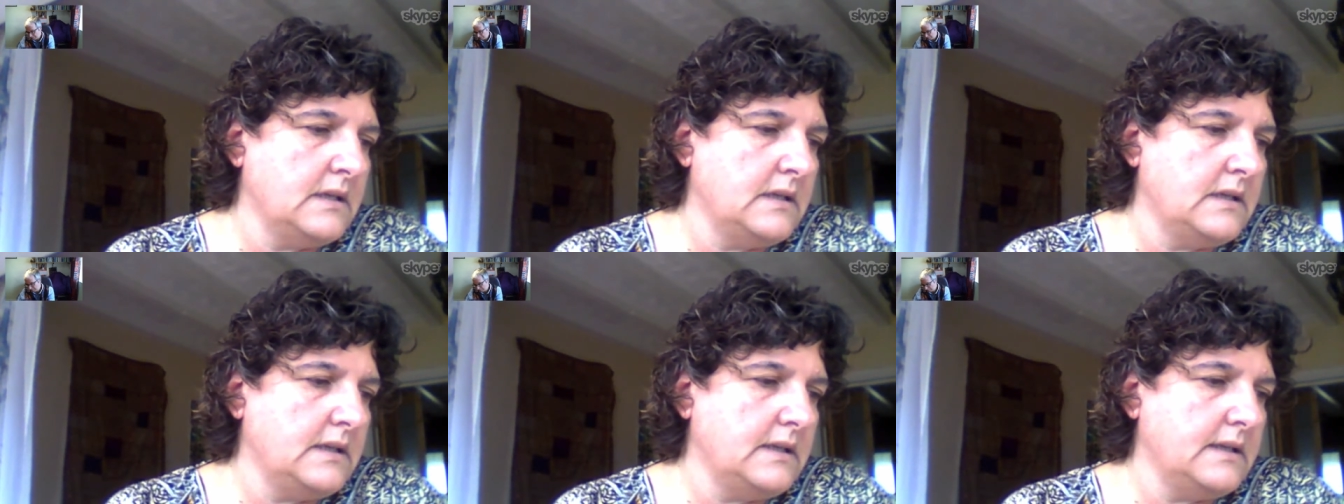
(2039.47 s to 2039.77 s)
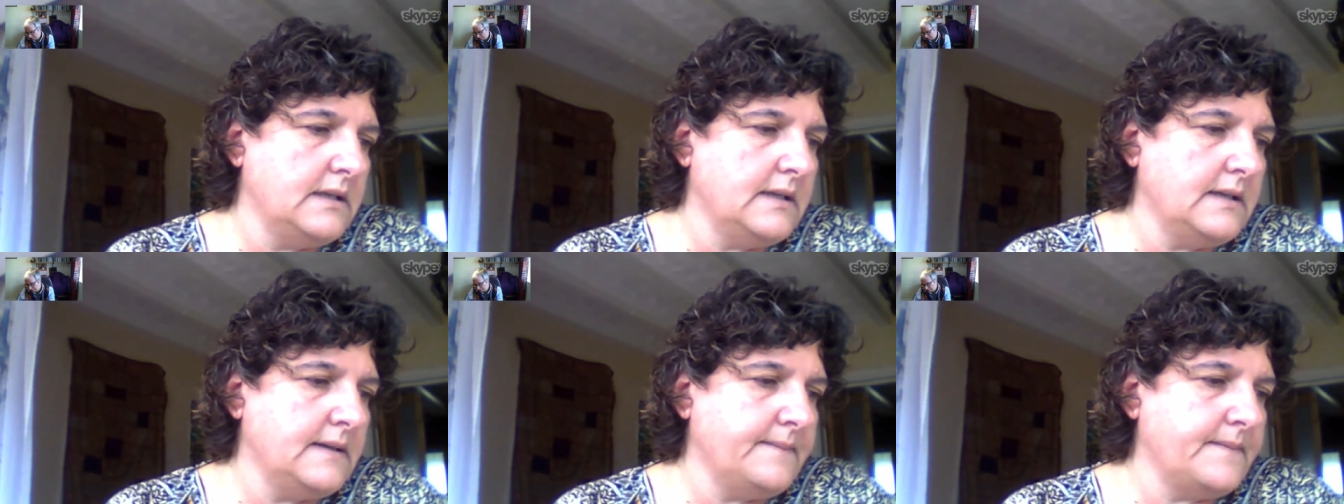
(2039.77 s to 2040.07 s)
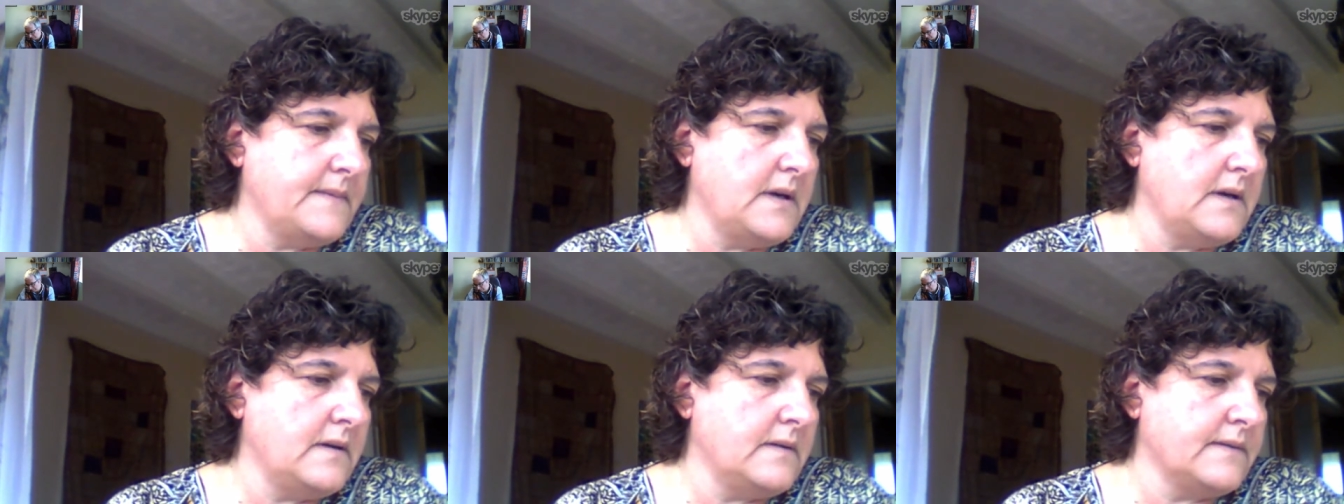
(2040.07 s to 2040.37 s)
Yeah.
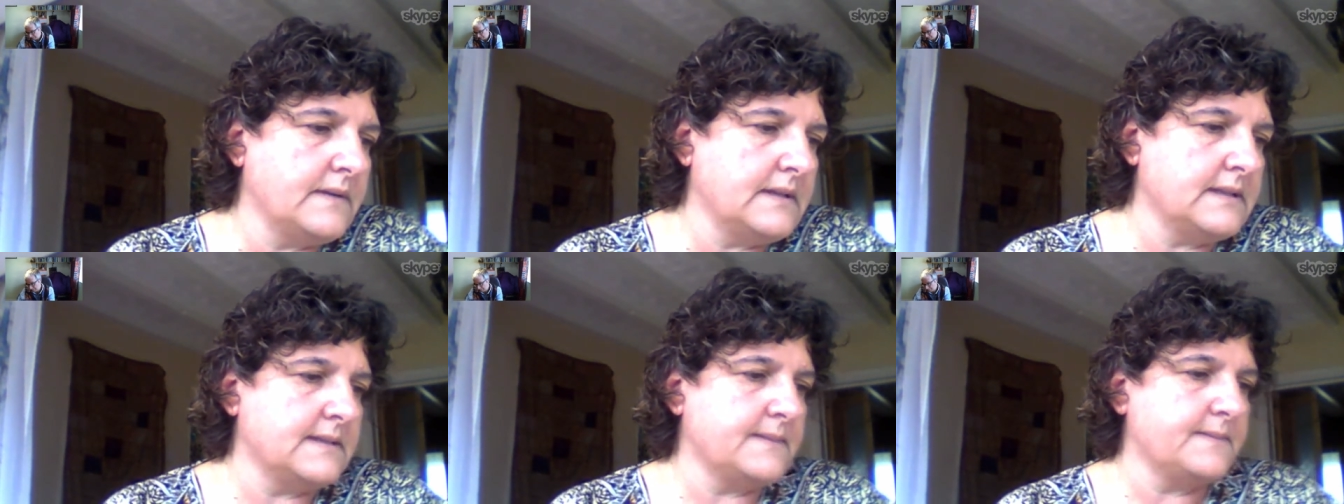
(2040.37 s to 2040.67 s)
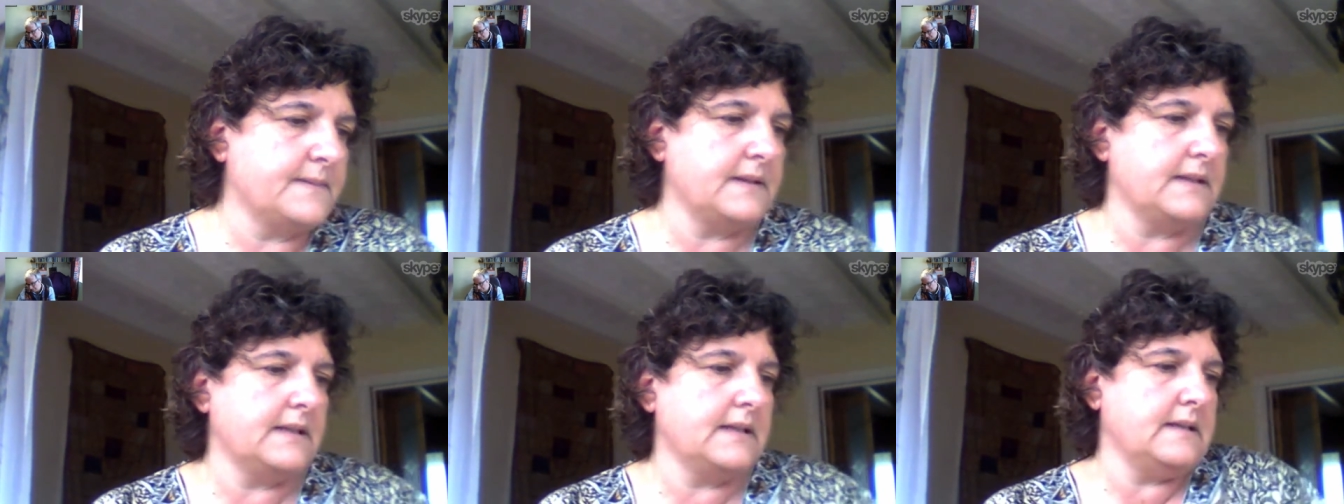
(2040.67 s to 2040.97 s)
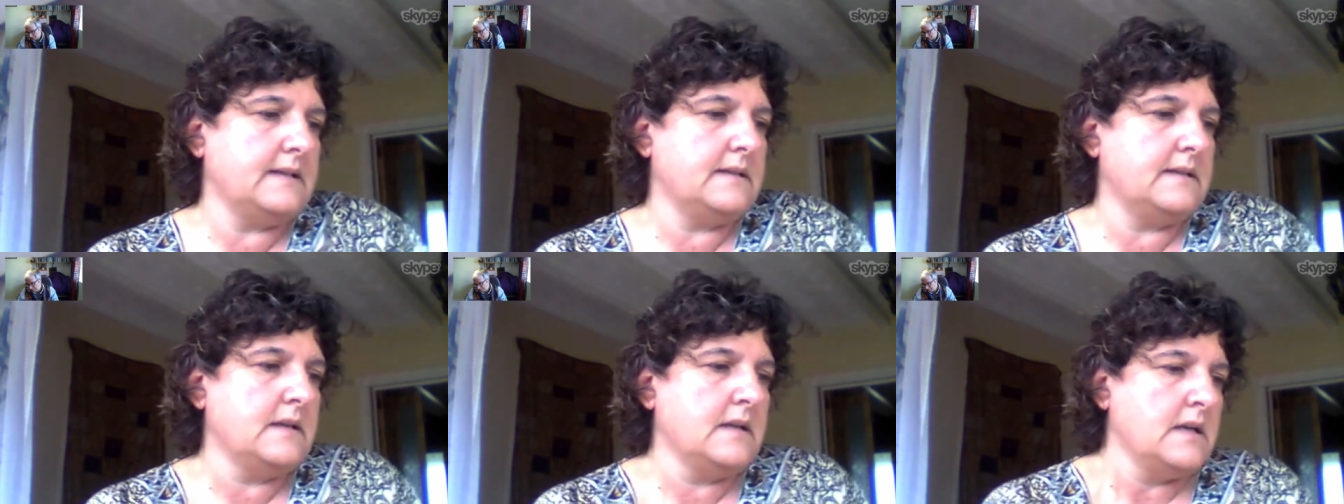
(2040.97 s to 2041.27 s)
Oh, this bit.
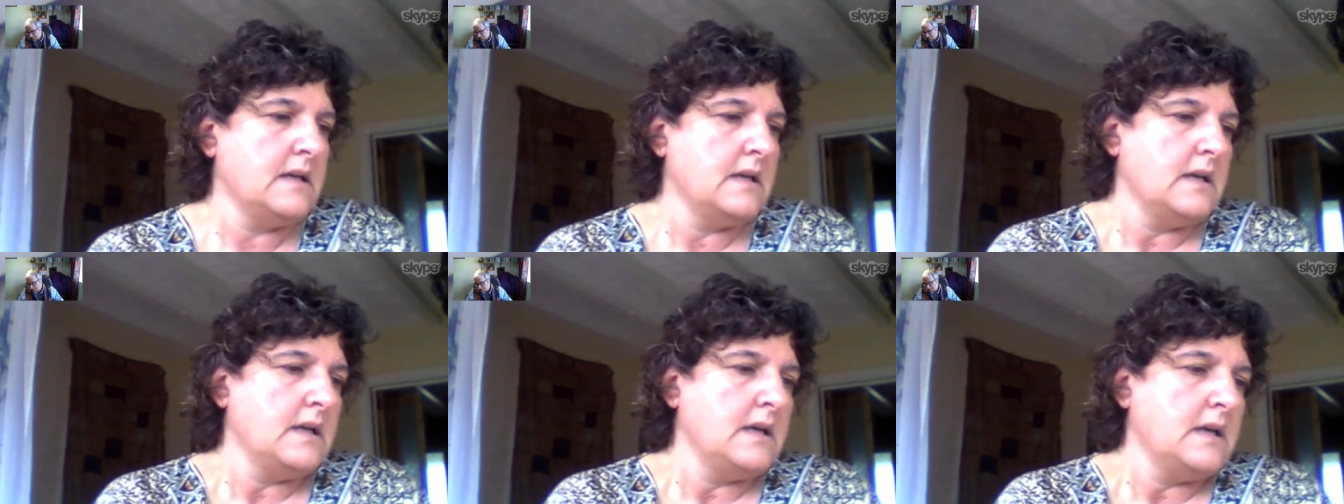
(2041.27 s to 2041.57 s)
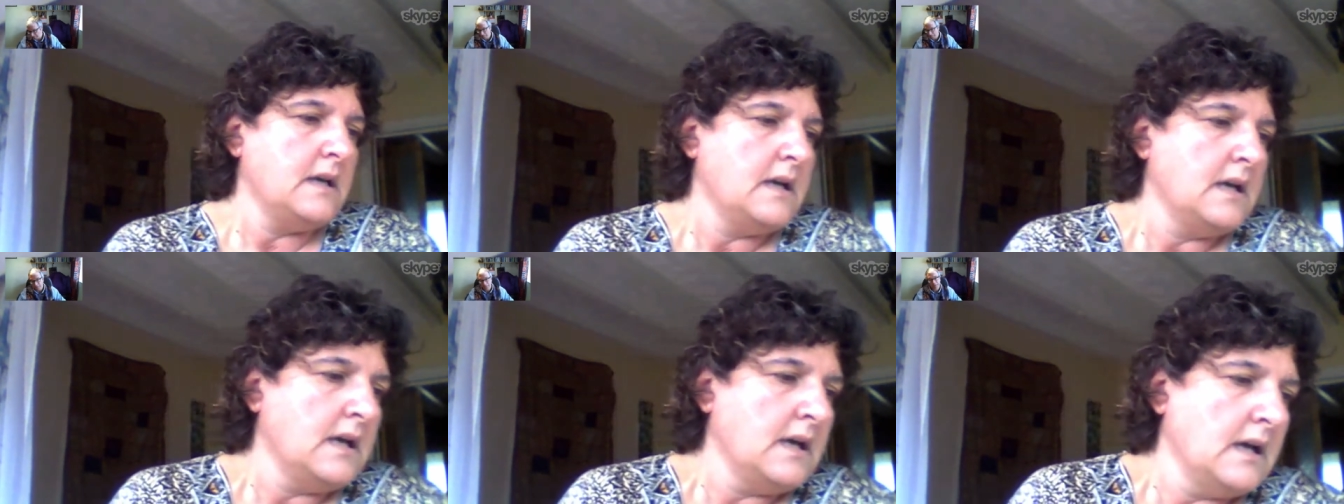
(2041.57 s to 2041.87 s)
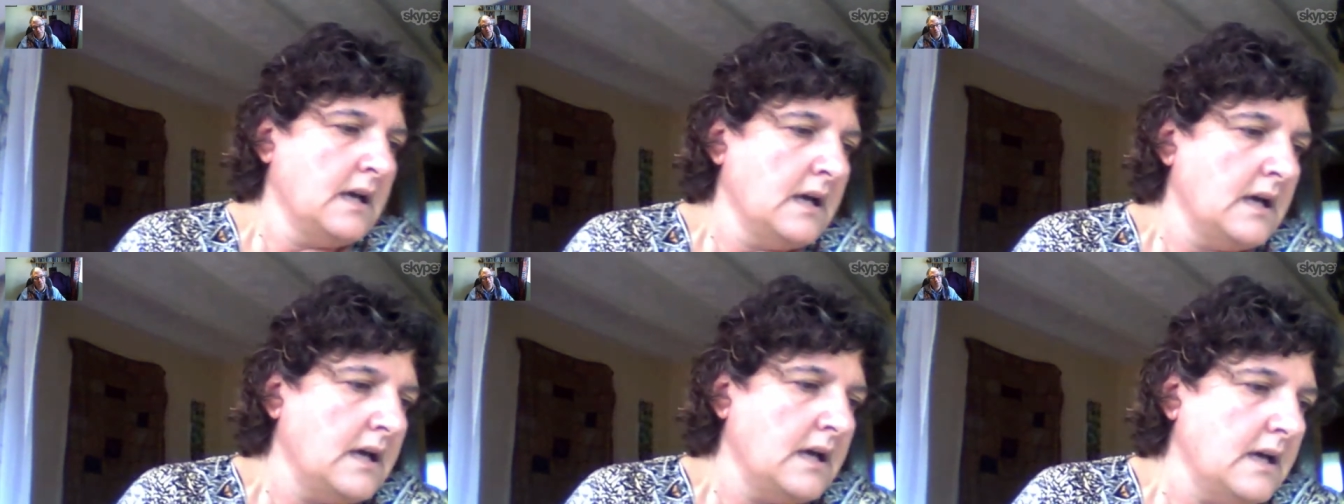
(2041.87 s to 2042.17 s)

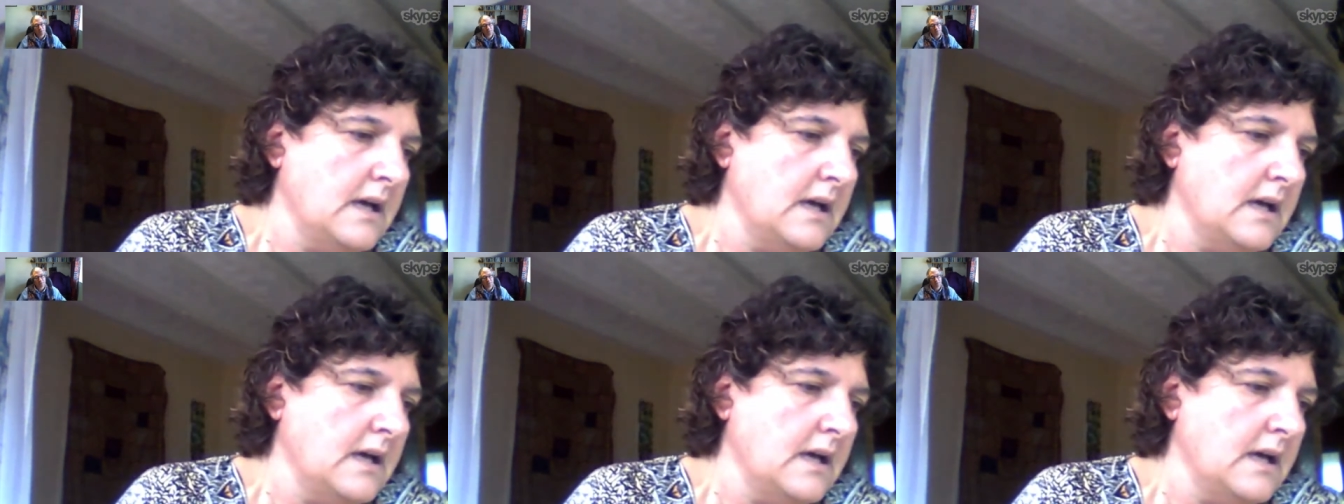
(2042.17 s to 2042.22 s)
Yeah.